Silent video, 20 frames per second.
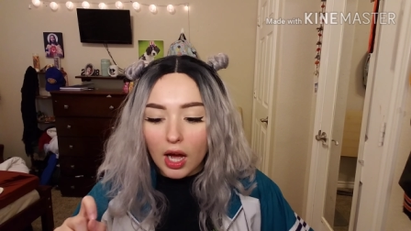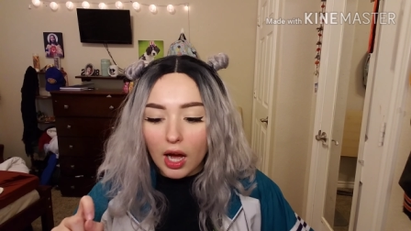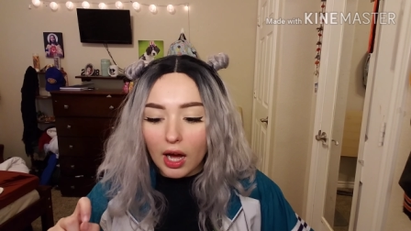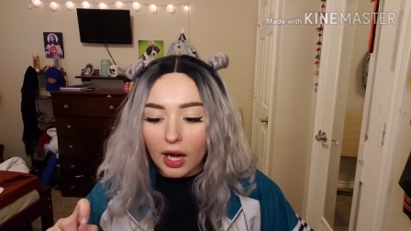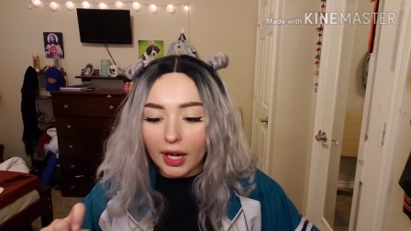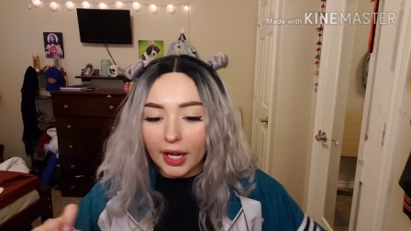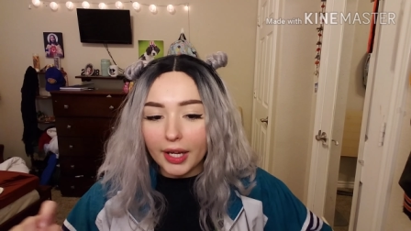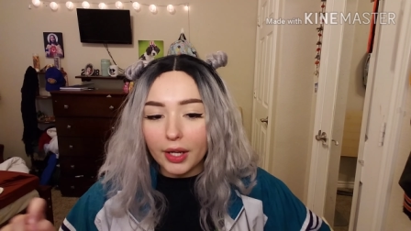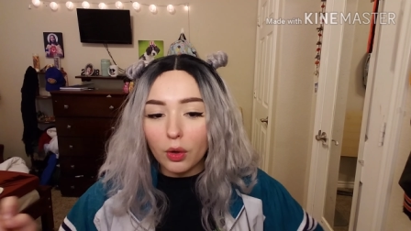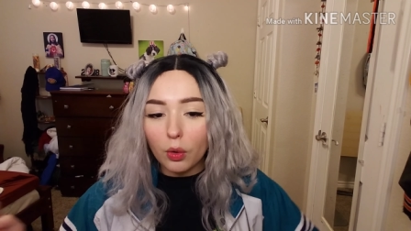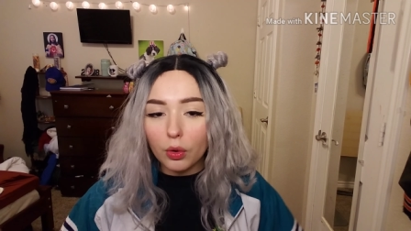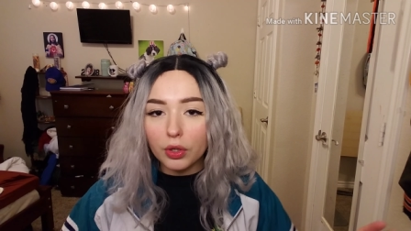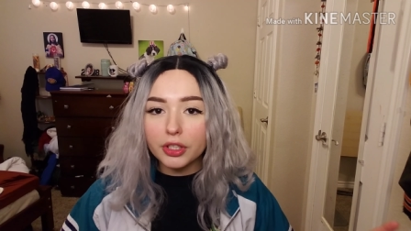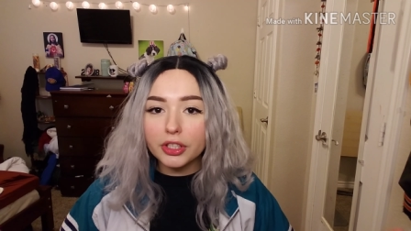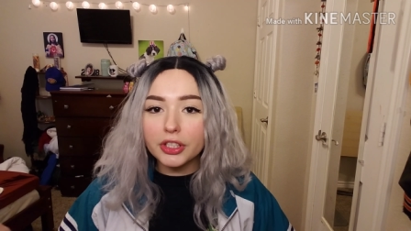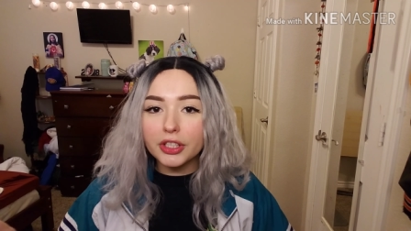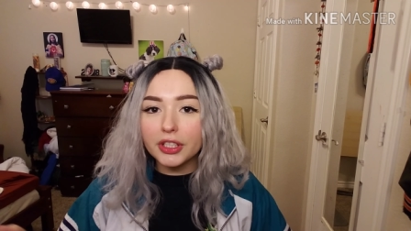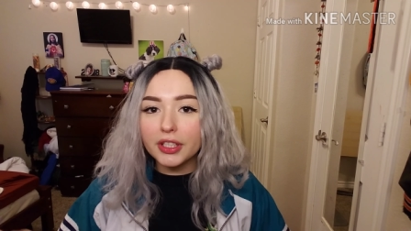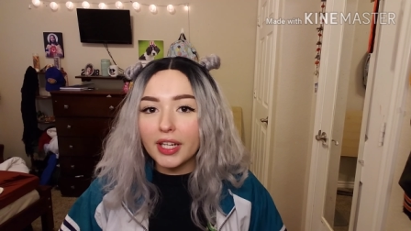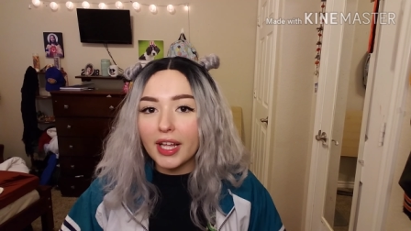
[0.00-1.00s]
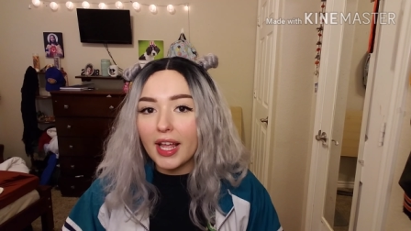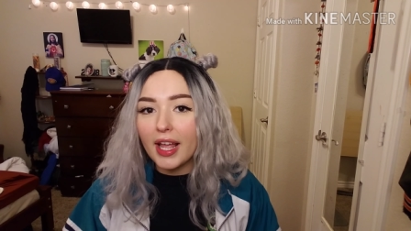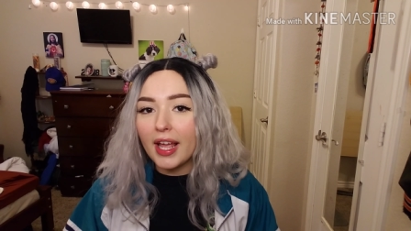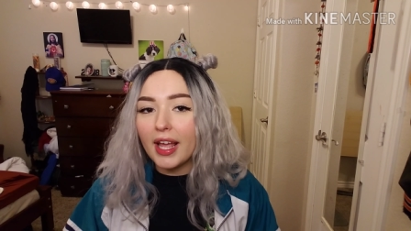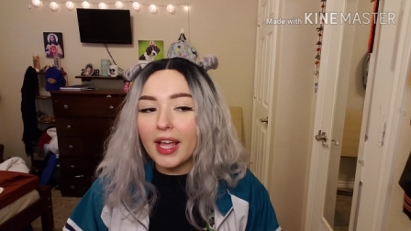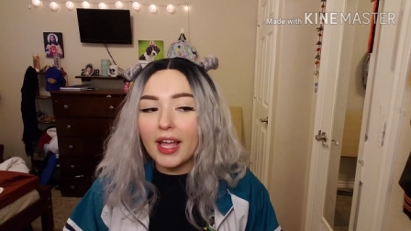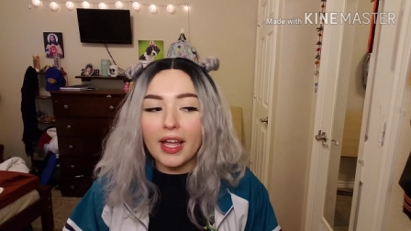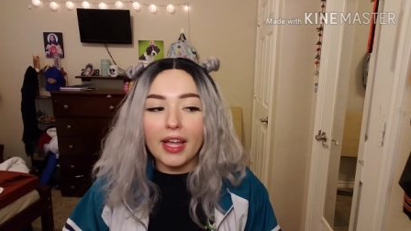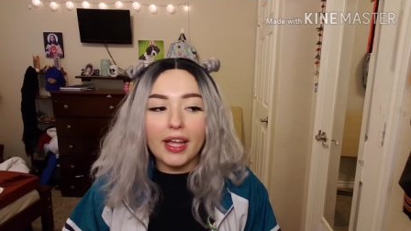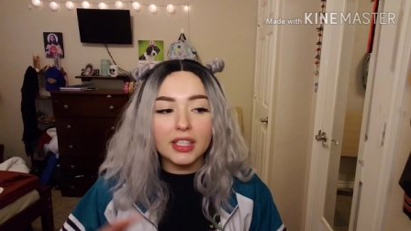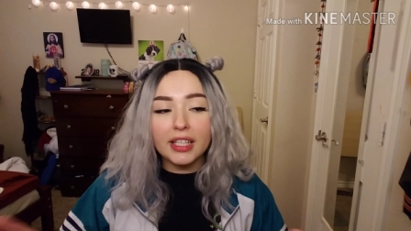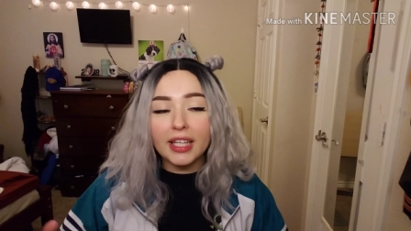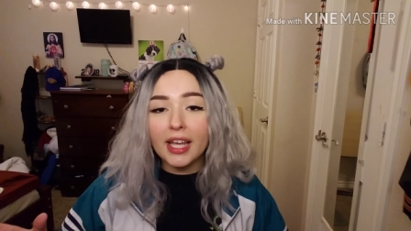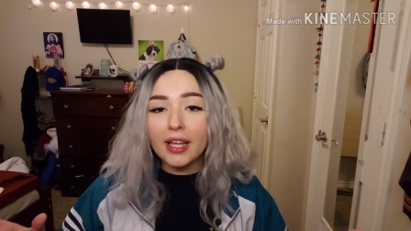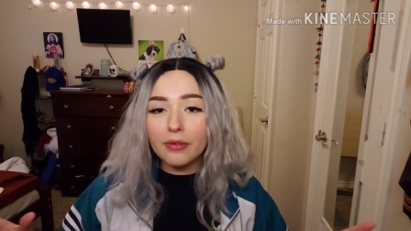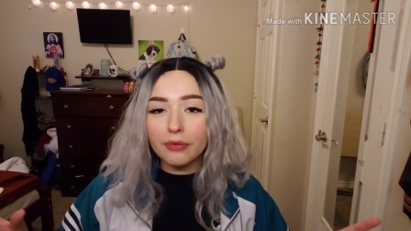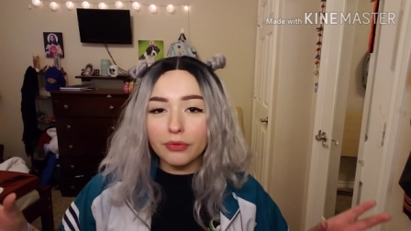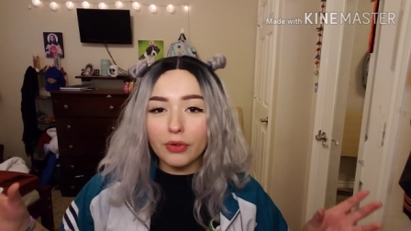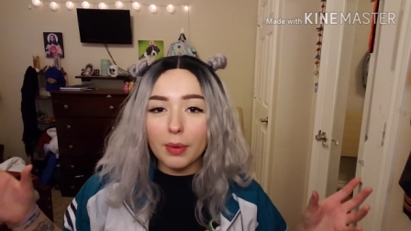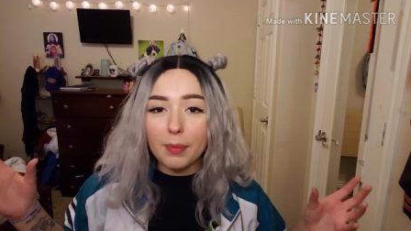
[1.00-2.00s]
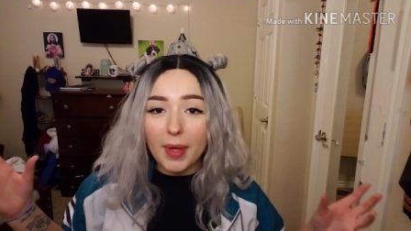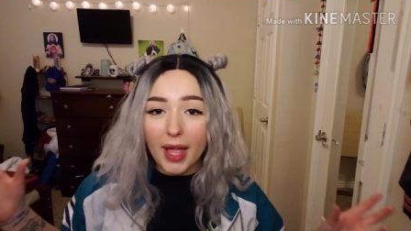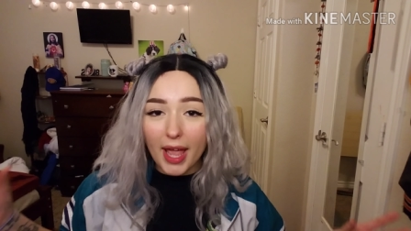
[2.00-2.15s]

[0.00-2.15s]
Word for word: I ordered a kit from